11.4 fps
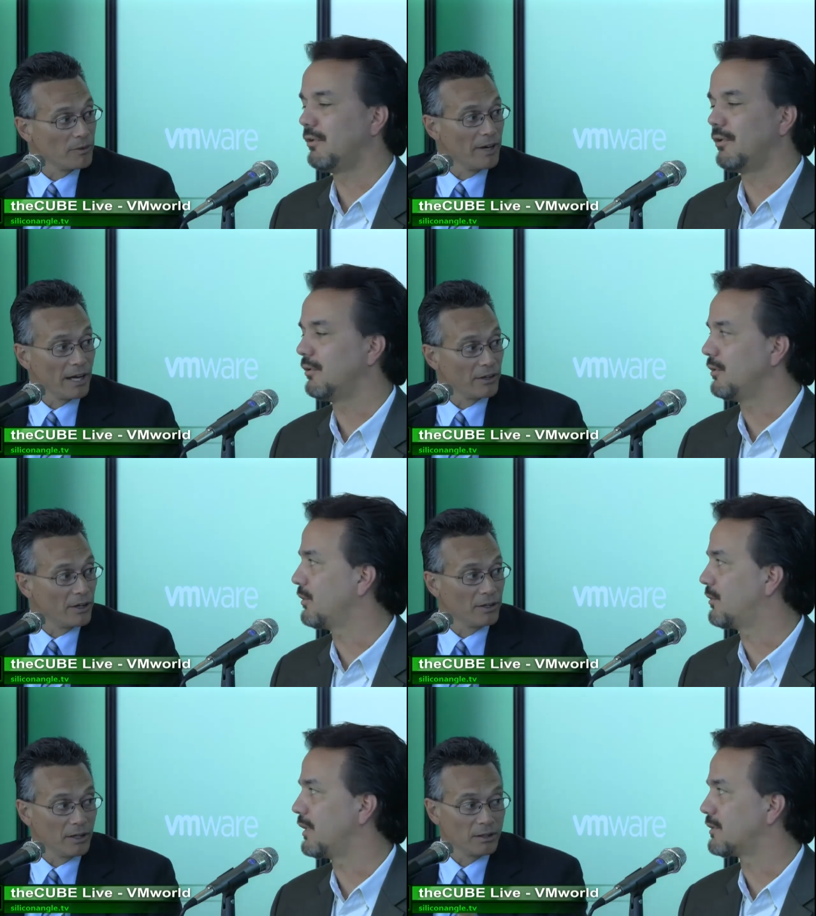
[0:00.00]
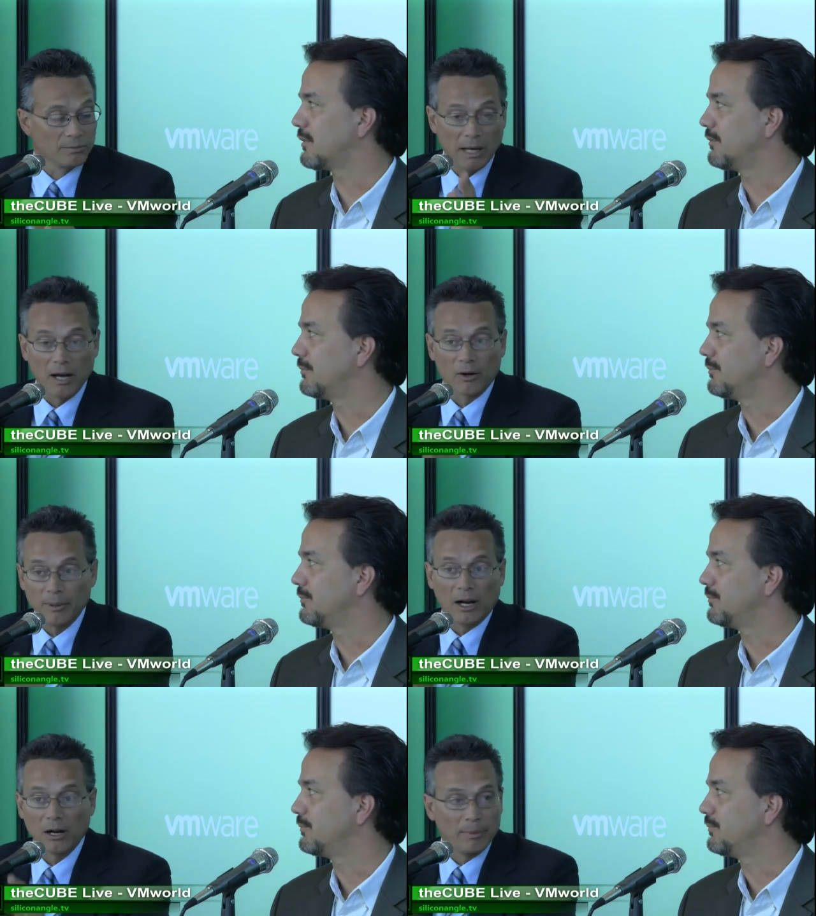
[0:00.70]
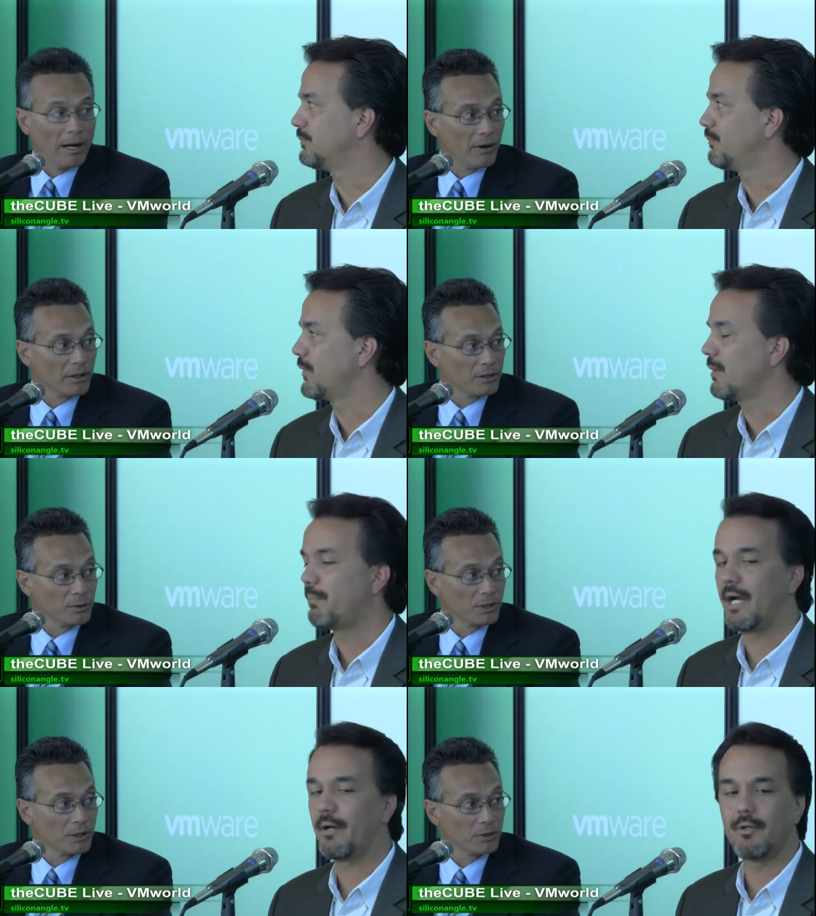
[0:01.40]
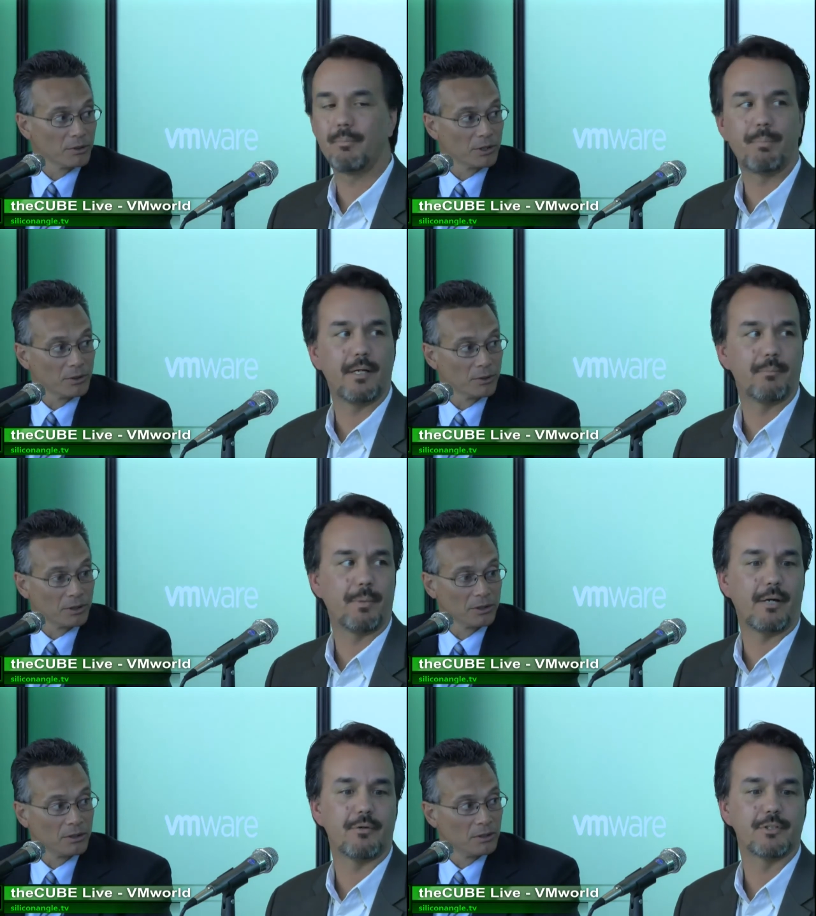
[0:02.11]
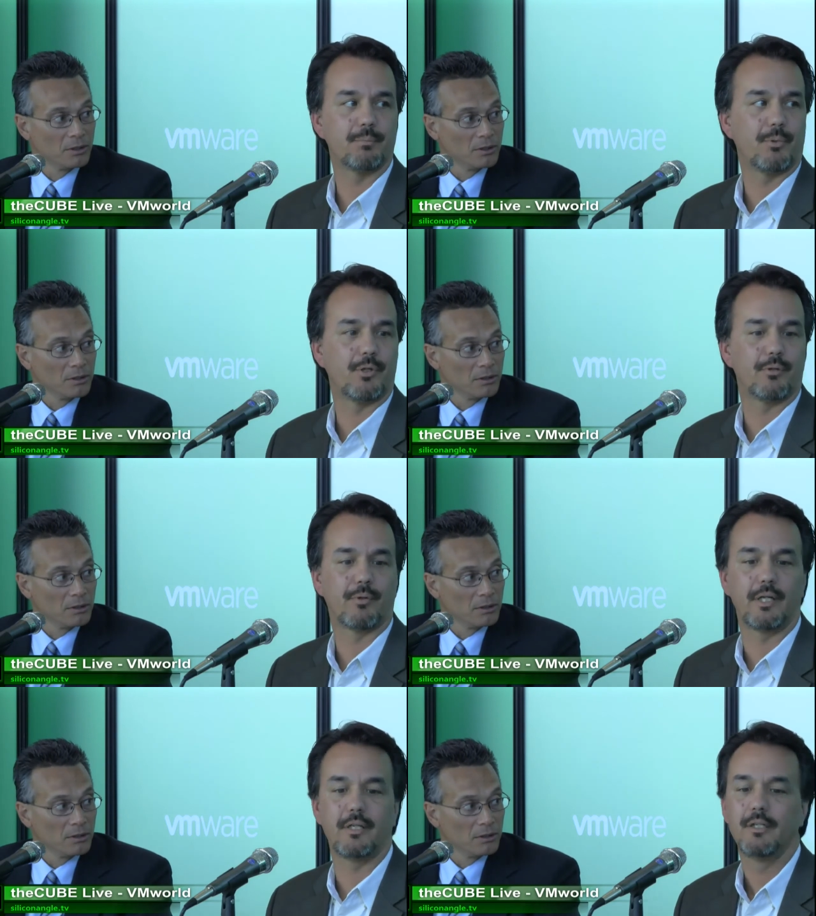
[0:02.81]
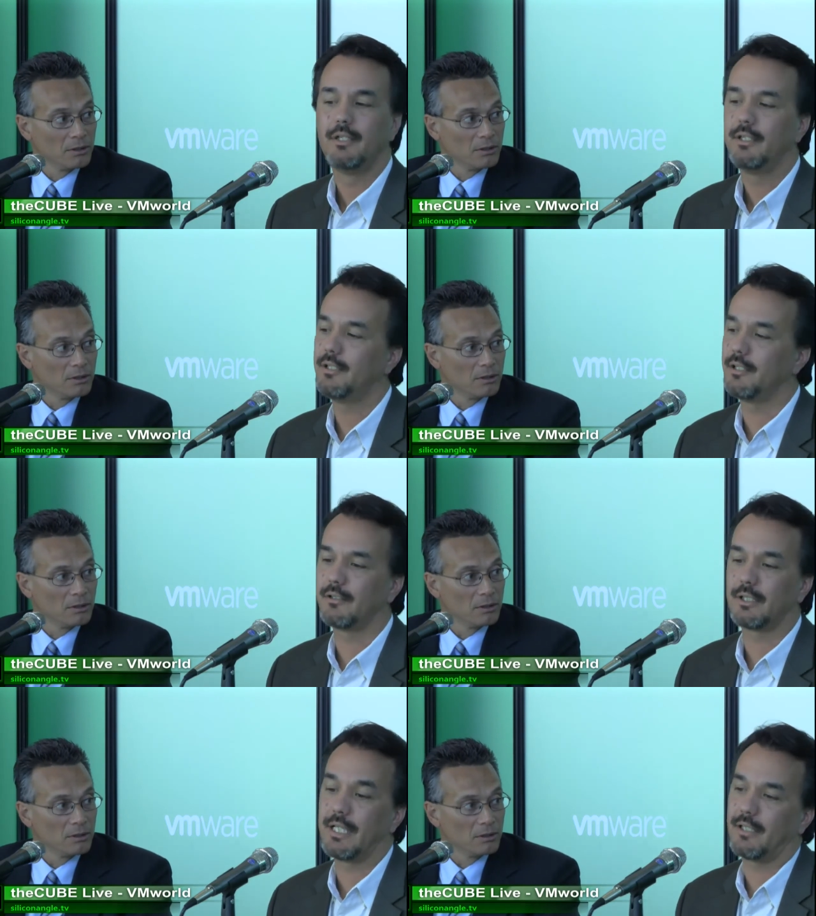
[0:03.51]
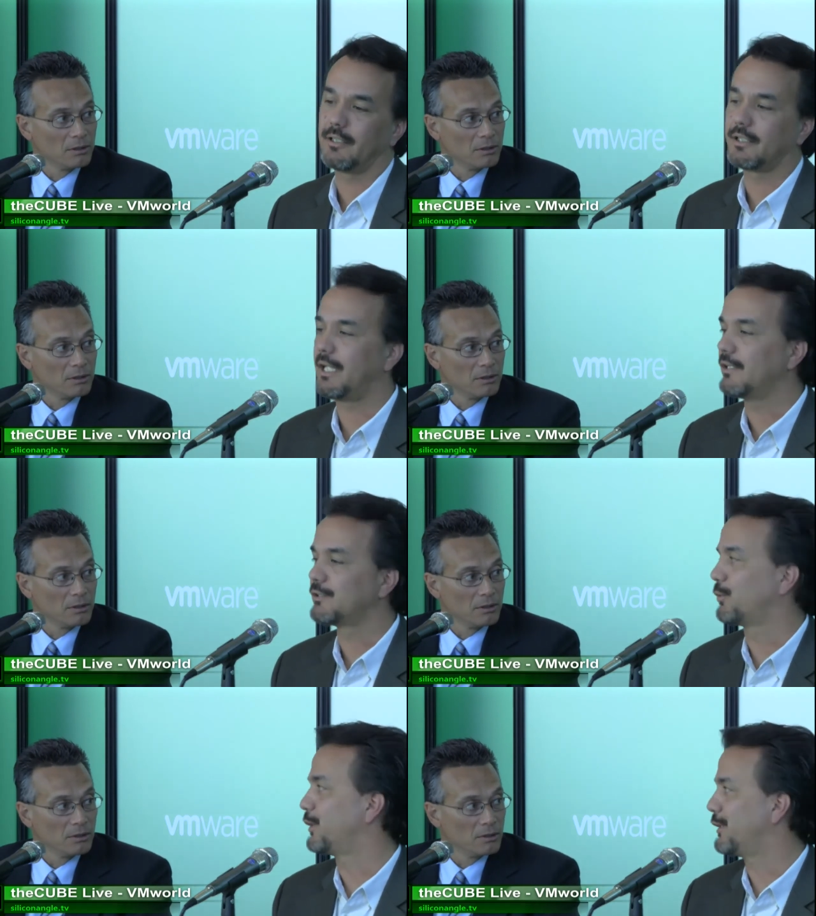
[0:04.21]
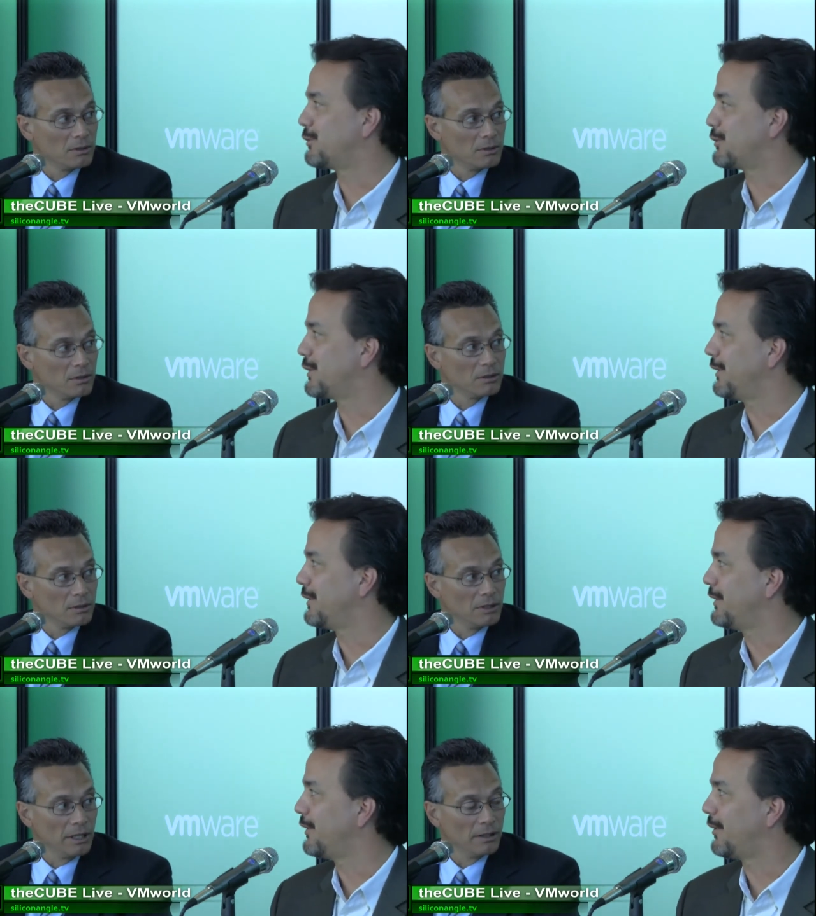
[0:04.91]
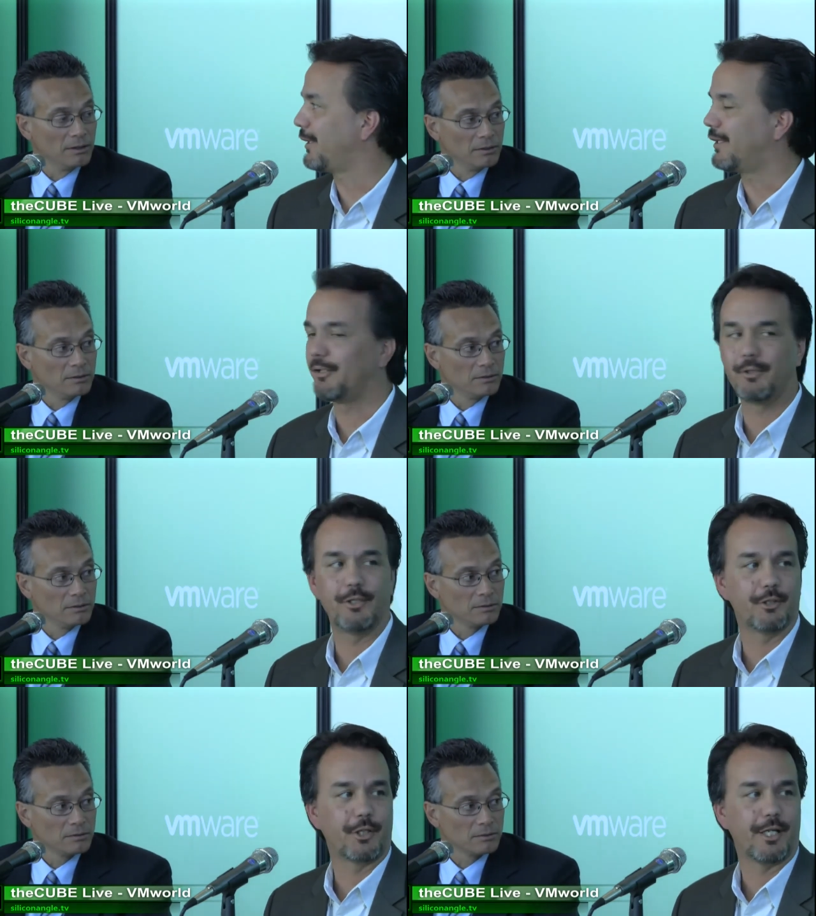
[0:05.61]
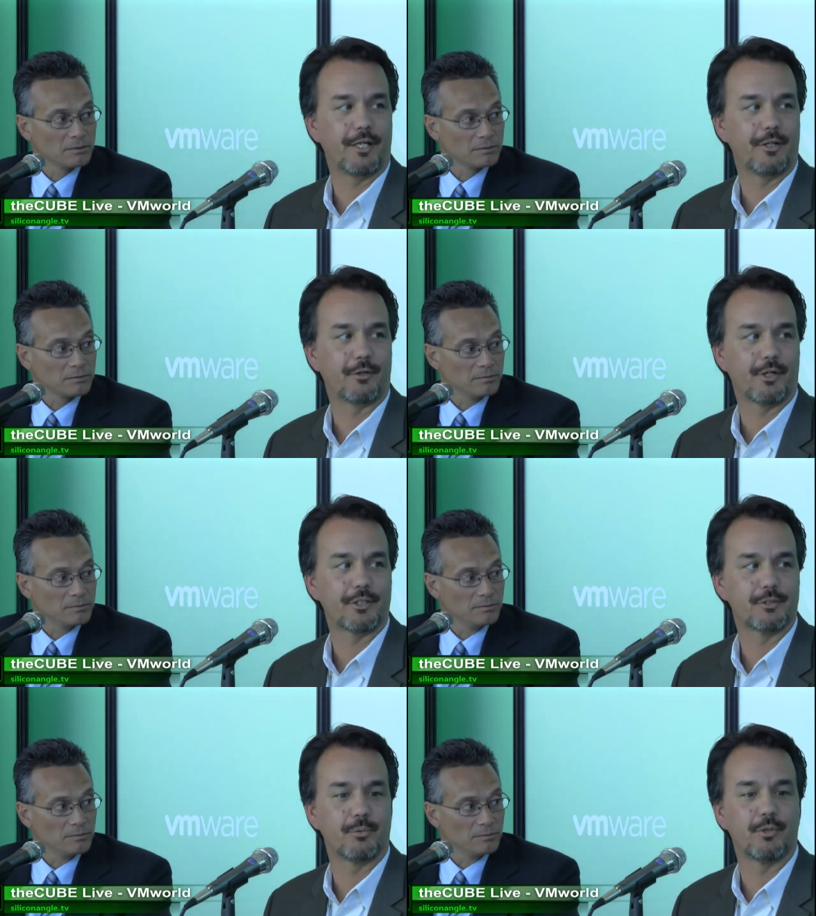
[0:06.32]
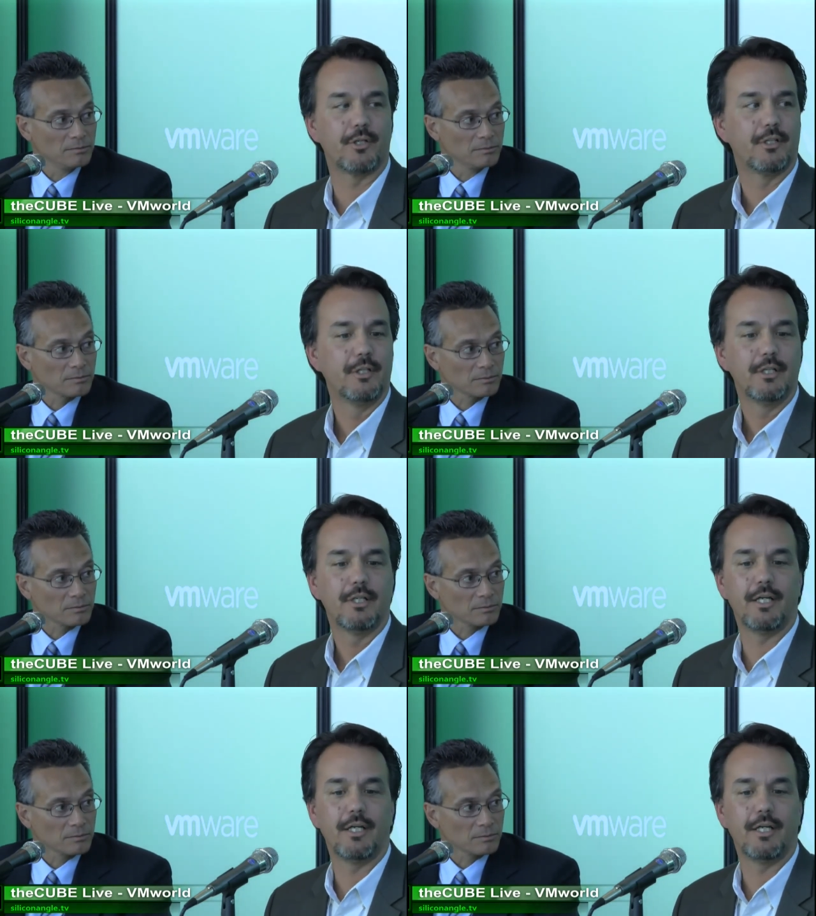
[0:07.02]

Speaker 1: them no, we've no, had no on question. Here. Power, power, power. Cooling, power, cooling, cooling. power
Speaker 2: is important, right? Yeah. You know, cloud, cloud's really interesting. You yeah. know, I think when you look at it across the board. Yeah,